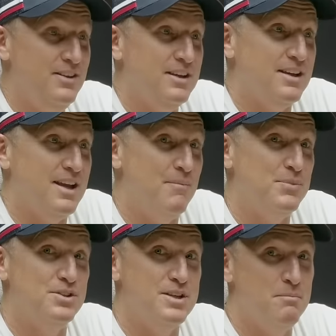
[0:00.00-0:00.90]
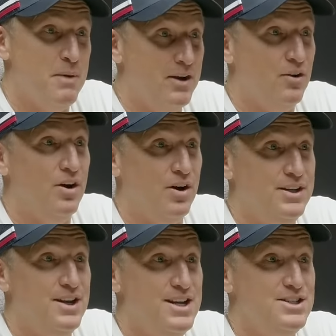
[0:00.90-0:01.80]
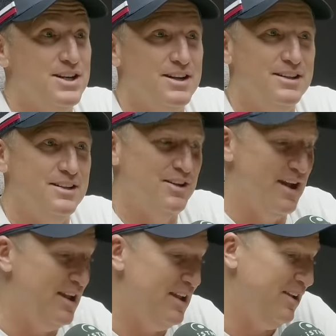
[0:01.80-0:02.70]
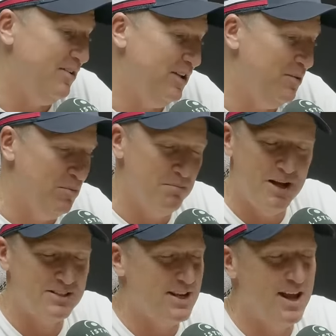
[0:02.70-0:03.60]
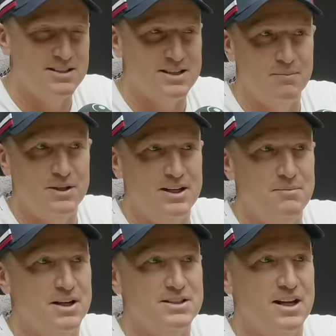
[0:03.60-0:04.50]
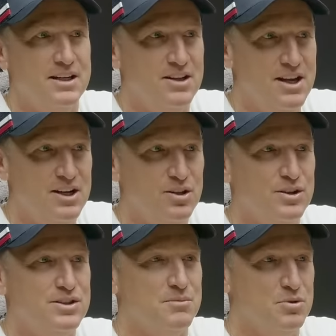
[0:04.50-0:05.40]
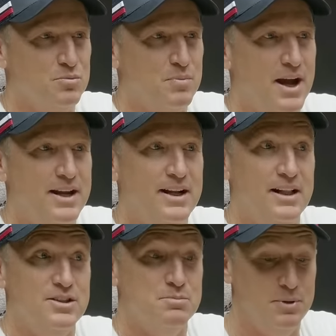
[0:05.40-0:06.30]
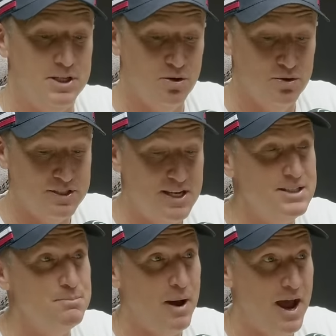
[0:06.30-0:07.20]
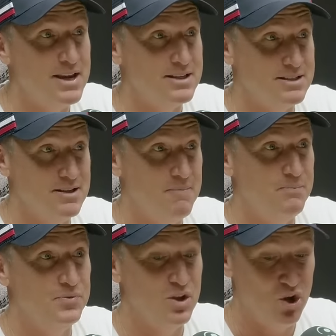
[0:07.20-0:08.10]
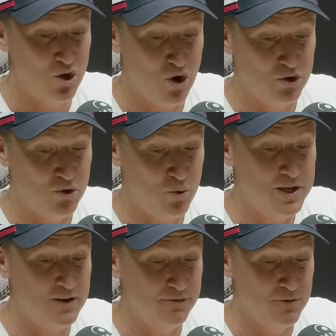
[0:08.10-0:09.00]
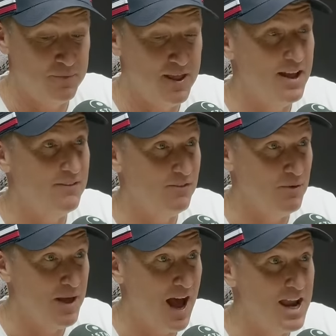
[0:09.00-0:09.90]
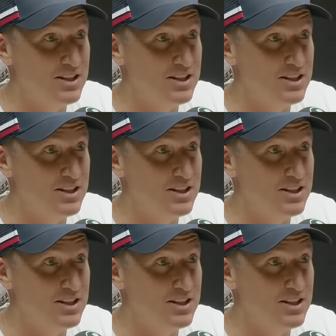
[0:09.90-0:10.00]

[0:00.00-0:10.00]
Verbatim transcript: then, then the captain said, mate, I, I need you. And uh, he, he must have had something. He must have had a needle or some good painkillers because his pace got quicker from the from the